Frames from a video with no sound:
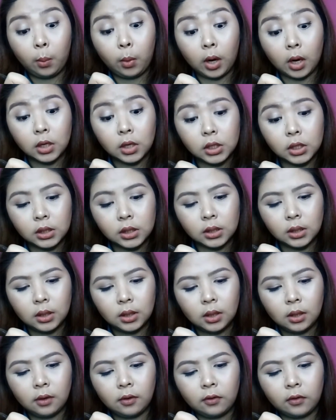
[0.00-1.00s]
brush
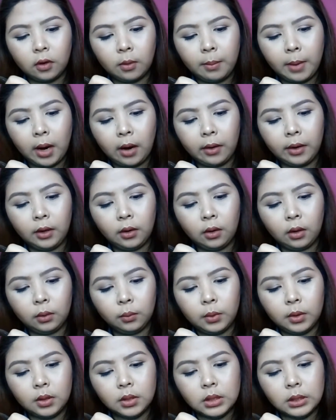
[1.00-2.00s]
from Marinod
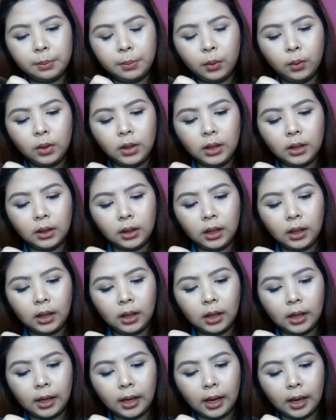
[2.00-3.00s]
with a spoolie
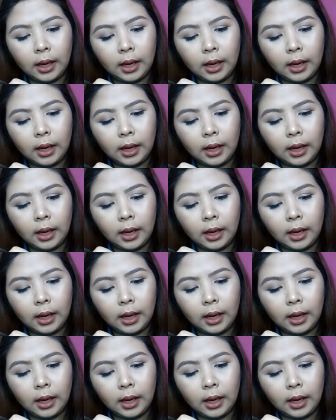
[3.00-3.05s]
thing.